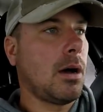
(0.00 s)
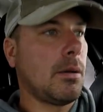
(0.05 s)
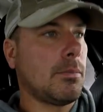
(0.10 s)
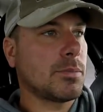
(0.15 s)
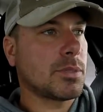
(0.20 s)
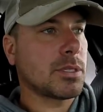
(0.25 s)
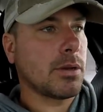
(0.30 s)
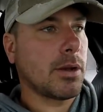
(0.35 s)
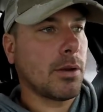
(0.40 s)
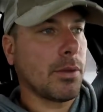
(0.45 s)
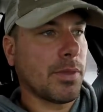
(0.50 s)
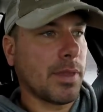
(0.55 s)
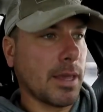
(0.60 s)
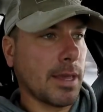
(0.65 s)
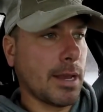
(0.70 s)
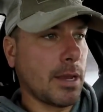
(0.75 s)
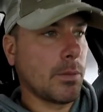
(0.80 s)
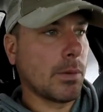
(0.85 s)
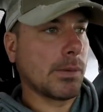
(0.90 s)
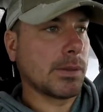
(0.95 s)
So I don't
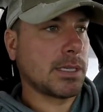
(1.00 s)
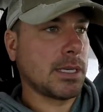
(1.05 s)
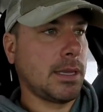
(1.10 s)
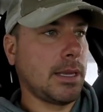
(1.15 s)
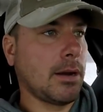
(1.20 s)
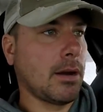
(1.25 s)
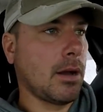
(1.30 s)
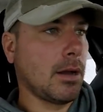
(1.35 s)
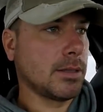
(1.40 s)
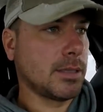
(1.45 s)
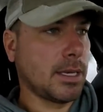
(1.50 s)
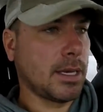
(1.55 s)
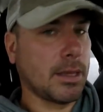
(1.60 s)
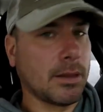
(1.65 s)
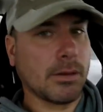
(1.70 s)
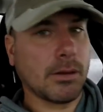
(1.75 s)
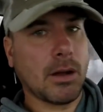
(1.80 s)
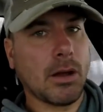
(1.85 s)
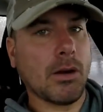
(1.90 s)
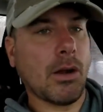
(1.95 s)
think anyone was in there hunting.
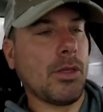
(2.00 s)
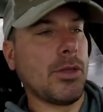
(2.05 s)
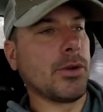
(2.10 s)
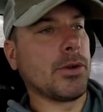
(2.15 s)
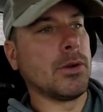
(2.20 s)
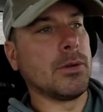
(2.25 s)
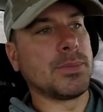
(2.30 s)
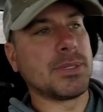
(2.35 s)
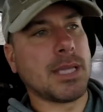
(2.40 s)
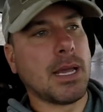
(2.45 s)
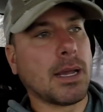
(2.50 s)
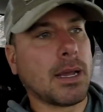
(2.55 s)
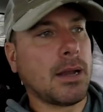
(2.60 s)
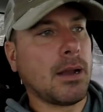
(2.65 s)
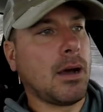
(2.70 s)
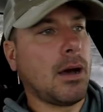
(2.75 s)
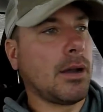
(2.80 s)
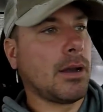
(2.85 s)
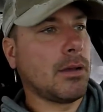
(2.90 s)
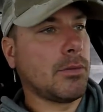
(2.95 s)
There are other groups that can
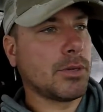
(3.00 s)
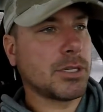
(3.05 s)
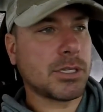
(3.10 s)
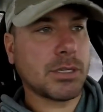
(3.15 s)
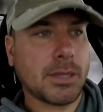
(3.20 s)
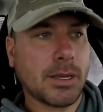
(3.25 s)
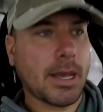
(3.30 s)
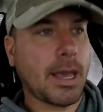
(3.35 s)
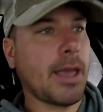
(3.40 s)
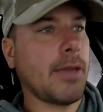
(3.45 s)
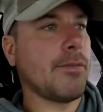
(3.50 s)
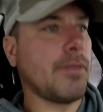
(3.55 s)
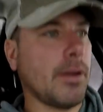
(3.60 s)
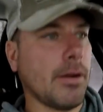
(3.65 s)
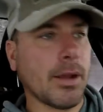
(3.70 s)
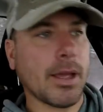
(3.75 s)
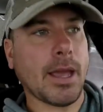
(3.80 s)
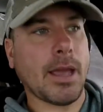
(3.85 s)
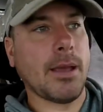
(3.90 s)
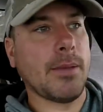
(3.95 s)
hunt it, which, hey,
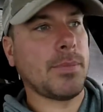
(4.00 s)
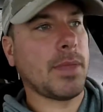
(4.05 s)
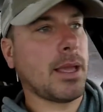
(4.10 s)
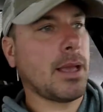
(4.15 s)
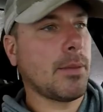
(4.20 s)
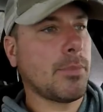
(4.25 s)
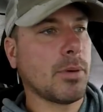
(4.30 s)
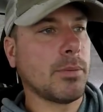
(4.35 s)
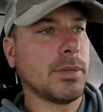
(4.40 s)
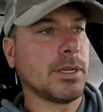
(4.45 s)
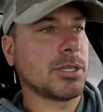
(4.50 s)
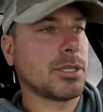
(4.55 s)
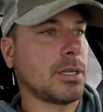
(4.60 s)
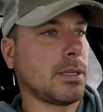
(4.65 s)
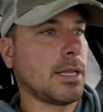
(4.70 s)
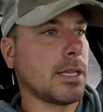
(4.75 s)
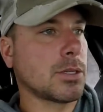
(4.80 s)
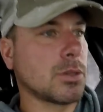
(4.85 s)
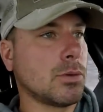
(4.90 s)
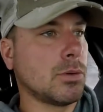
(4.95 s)
fair game. They got
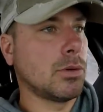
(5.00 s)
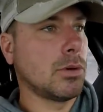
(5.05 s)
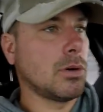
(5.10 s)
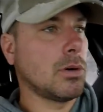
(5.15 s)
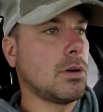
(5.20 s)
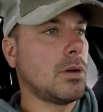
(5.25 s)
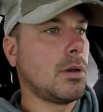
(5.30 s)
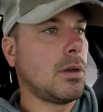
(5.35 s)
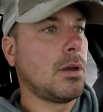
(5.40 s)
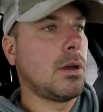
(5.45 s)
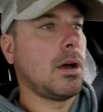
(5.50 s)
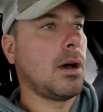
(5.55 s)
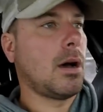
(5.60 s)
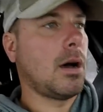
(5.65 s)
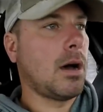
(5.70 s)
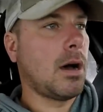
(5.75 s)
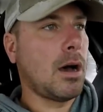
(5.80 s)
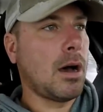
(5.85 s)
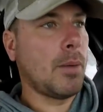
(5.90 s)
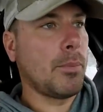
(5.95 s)
permission. That's cool.
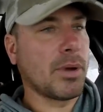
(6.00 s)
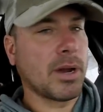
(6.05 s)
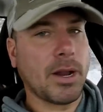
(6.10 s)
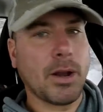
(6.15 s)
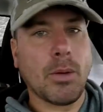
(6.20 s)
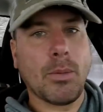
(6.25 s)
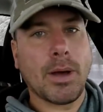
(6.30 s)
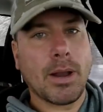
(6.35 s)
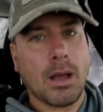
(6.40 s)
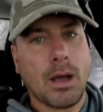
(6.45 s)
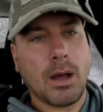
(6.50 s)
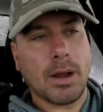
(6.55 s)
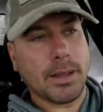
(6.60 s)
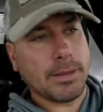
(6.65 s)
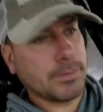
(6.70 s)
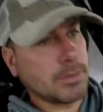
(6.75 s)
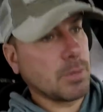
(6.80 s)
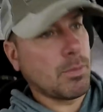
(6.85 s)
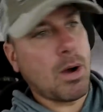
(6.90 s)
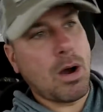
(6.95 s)
But I don't want to hunt
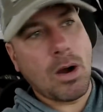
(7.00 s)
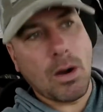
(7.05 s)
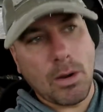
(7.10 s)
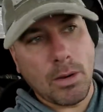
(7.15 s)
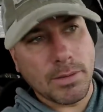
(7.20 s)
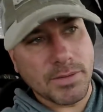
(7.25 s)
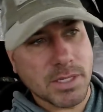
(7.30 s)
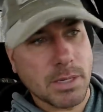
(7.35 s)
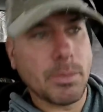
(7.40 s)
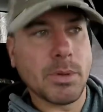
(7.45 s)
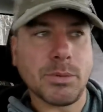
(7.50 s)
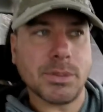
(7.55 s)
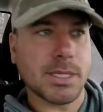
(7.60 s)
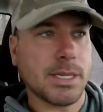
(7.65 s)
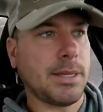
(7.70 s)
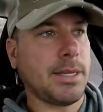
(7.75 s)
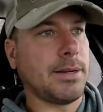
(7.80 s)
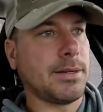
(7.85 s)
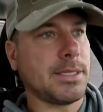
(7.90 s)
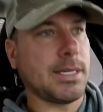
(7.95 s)
it tomorrow if someone was
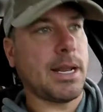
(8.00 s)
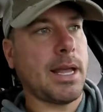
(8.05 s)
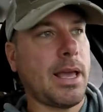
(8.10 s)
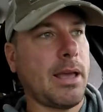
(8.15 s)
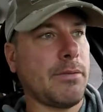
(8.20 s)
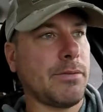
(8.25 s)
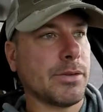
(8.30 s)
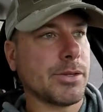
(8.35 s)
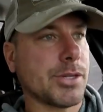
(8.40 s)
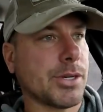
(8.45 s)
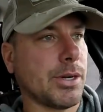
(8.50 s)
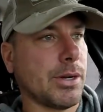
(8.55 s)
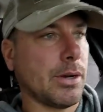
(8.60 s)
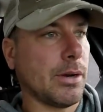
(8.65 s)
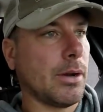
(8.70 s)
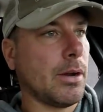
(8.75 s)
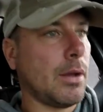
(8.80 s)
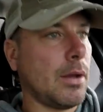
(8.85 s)
in there today for sure.